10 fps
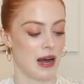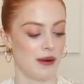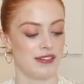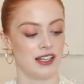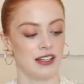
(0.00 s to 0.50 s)

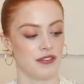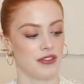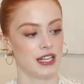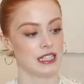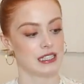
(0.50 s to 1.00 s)
However,
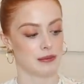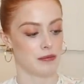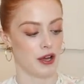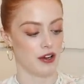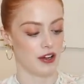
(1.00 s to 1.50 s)
this
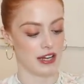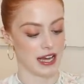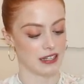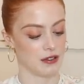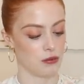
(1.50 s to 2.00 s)
polo
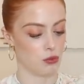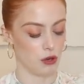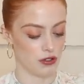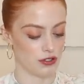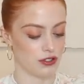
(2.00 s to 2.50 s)
neck
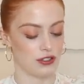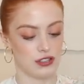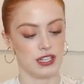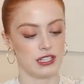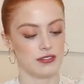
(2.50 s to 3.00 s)
was.
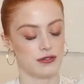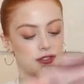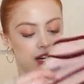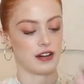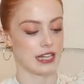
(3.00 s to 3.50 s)
So this is
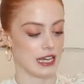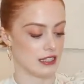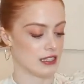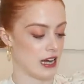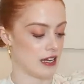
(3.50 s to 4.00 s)
from Zara
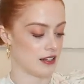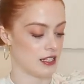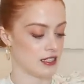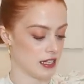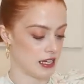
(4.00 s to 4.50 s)
Kids and
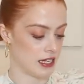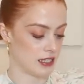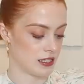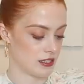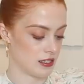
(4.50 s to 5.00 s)
this
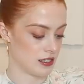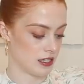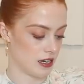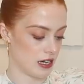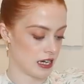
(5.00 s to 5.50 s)
is
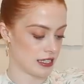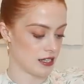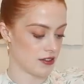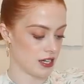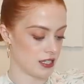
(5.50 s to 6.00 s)

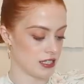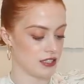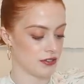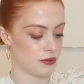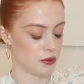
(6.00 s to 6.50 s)
size
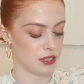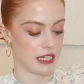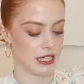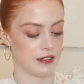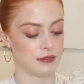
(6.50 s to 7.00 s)
13 to
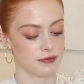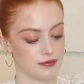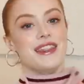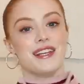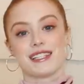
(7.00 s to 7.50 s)
14.
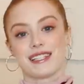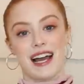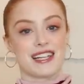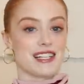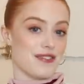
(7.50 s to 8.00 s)
And this
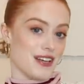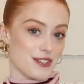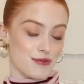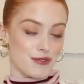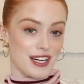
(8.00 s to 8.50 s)
actually
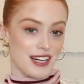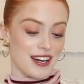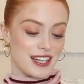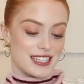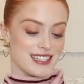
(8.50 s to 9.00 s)
fits really
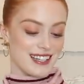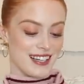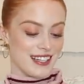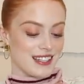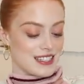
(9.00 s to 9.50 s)

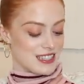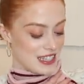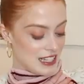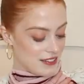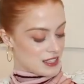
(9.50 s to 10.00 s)
nicely. The
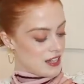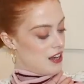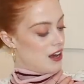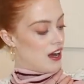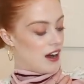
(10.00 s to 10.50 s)
sleeves
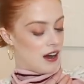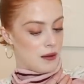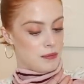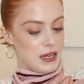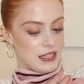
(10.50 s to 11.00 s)

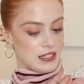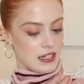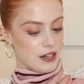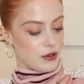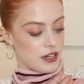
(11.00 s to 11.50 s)
are
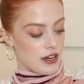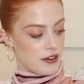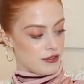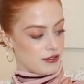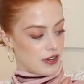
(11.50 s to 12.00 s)
plenty long
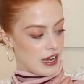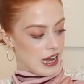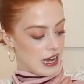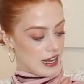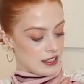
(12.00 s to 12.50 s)
enough
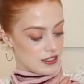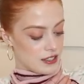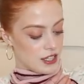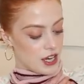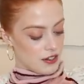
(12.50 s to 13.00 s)
and
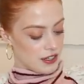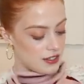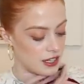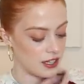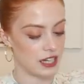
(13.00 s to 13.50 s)
the only
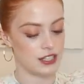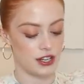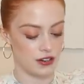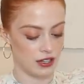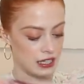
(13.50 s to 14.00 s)
thing that I
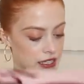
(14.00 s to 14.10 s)
don't